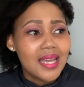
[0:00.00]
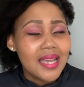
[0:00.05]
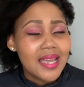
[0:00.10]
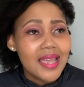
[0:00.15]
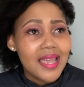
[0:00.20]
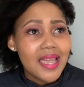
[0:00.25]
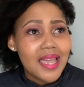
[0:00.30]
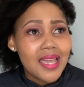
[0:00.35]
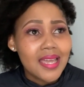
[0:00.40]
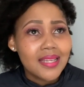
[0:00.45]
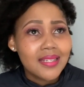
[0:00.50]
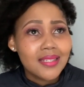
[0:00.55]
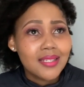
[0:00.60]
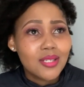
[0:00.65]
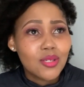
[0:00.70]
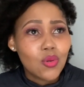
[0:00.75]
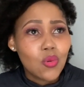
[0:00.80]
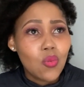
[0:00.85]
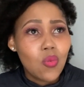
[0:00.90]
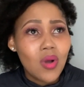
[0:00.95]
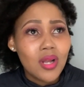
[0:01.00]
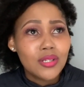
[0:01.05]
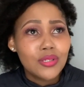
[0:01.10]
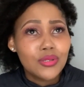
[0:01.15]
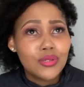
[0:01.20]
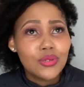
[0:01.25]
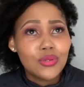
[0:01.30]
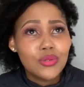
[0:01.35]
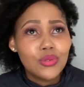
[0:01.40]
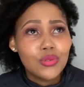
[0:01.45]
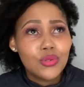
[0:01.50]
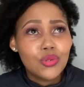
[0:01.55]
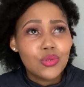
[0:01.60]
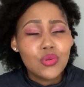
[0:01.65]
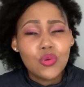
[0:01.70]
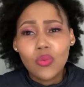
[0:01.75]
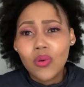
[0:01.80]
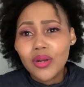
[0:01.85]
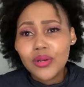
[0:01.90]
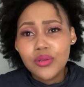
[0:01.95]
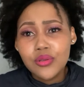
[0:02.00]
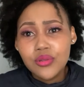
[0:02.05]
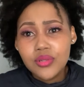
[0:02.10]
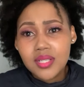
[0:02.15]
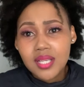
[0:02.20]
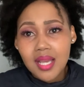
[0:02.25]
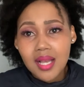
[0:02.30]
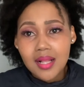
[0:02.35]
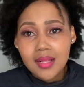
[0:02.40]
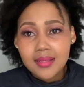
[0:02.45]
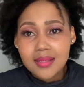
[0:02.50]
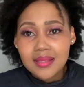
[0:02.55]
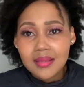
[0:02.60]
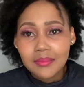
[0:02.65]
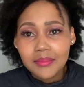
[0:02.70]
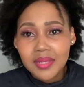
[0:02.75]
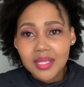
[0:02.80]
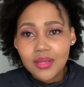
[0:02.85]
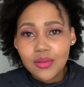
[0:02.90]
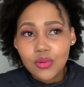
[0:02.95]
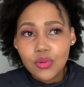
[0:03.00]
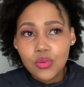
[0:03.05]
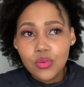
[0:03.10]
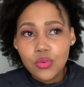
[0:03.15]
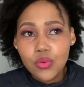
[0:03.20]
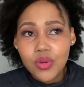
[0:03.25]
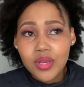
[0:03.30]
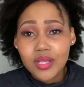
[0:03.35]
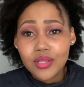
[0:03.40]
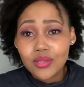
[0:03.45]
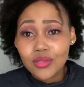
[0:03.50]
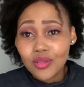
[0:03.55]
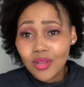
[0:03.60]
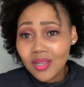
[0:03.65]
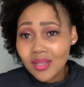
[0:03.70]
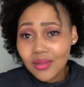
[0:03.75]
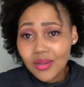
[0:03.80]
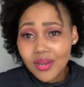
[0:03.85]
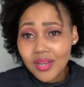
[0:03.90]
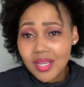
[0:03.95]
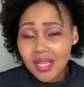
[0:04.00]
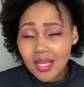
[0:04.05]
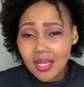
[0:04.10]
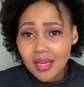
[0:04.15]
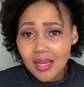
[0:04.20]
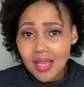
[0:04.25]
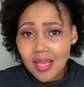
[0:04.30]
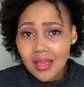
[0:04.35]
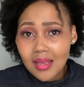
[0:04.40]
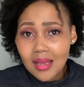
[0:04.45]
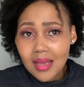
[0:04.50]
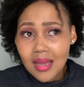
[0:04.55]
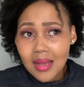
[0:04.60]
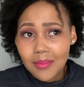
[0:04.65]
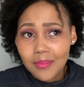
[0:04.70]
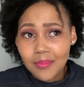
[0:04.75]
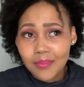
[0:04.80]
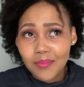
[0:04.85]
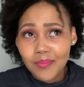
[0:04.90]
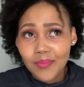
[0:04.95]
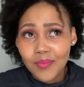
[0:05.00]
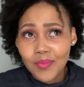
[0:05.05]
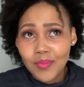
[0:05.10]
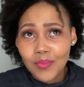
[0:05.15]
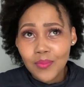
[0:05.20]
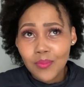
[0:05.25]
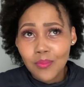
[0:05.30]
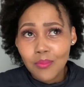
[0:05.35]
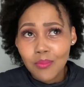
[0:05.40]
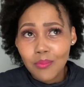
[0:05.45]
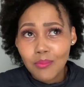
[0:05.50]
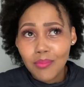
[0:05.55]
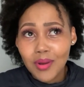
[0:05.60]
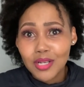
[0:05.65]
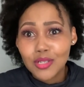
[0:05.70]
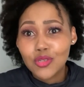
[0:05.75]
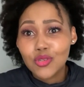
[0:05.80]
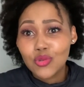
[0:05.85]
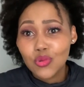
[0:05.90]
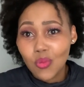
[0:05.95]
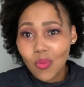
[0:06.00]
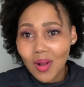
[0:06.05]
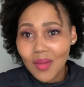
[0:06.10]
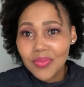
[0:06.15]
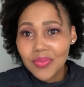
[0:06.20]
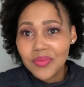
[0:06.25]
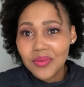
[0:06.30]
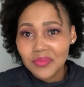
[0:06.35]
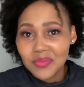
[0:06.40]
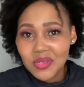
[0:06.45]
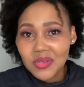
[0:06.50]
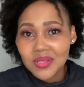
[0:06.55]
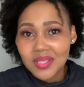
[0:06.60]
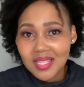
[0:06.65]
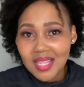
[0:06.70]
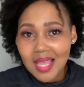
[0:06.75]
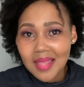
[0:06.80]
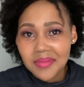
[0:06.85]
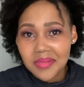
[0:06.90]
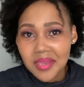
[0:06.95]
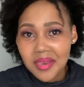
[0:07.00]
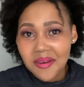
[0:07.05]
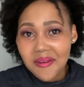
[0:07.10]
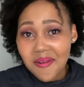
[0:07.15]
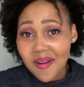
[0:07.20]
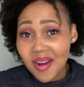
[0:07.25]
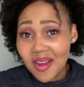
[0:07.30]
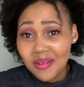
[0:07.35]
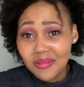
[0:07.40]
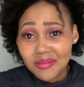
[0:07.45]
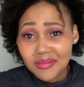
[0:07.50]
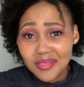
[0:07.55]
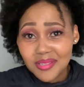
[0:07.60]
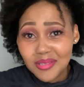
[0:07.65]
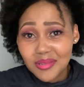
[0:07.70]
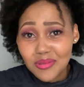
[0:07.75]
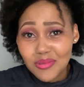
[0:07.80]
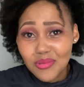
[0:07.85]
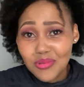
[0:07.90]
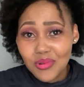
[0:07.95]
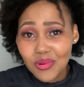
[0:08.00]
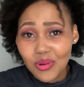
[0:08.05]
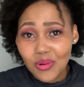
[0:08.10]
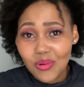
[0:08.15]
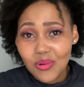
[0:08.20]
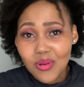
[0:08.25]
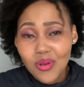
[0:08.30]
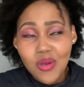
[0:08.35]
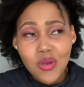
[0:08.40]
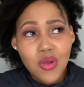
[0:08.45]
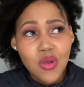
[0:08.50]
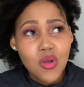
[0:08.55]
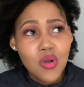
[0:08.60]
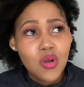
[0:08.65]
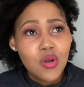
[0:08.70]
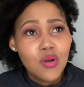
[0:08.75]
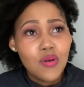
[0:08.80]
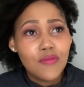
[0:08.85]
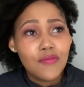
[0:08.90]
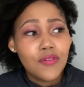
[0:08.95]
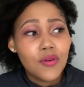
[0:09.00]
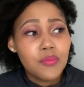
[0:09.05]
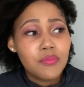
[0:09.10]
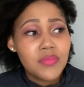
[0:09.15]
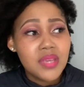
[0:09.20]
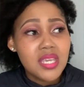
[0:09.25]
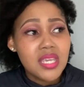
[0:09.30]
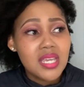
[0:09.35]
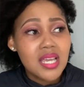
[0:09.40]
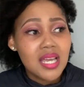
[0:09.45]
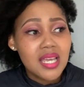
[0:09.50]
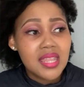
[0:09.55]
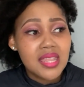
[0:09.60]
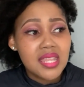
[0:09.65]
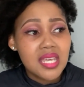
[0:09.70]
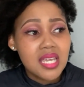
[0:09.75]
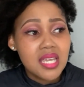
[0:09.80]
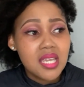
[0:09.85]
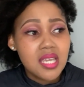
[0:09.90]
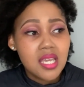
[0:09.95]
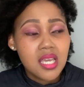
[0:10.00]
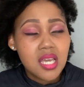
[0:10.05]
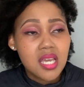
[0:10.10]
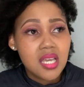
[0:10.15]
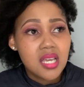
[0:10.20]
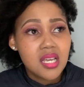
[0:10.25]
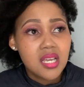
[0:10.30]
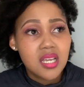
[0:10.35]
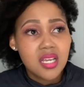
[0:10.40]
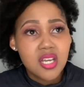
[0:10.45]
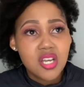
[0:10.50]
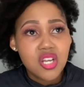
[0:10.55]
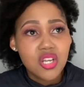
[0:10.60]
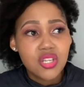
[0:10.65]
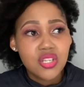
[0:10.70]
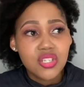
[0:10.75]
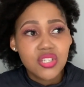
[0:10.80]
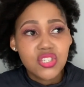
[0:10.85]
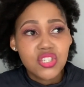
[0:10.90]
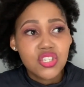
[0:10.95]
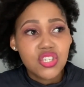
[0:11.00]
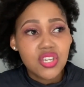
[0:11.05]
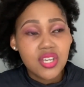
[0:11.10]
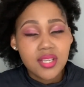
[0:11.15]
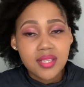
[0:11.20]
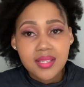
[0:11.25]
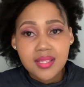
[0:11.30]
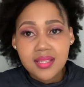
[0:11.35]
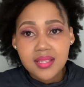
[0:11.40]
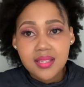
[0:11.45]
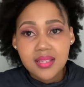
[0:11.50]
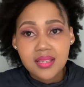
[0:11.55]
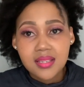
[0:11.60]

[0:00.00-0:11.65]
And what do you do? What do you tell somebody who is not earning an income, but you want them to stand their ground, you know? For me, I think just